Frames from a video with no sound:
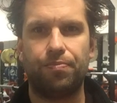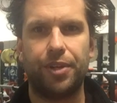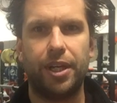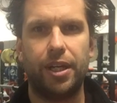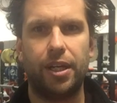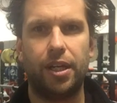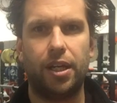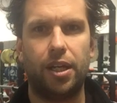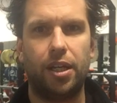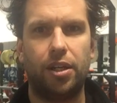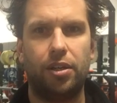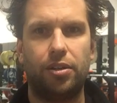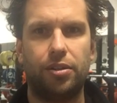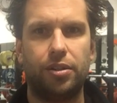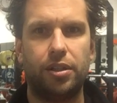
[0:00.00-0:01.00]

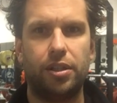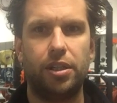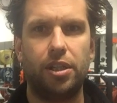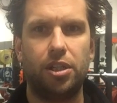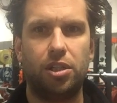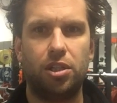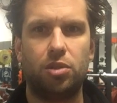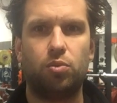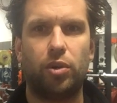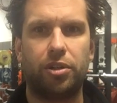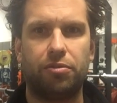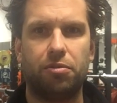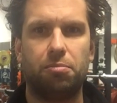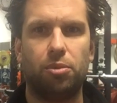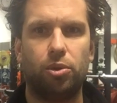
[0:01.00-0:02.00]
And it is one
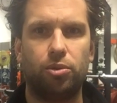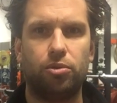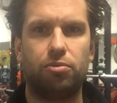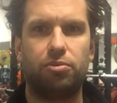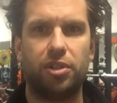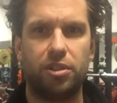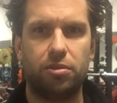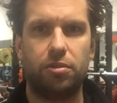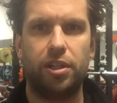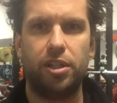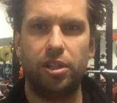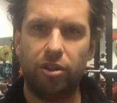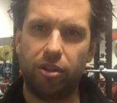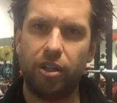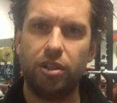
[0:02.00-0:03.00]
of the most
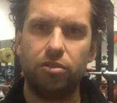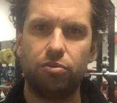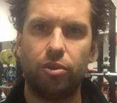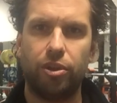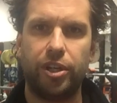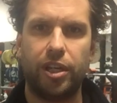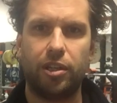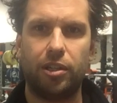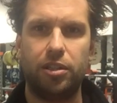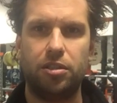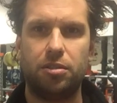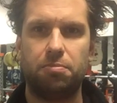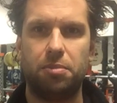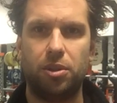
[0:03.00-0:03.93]
frustrating things for the athletes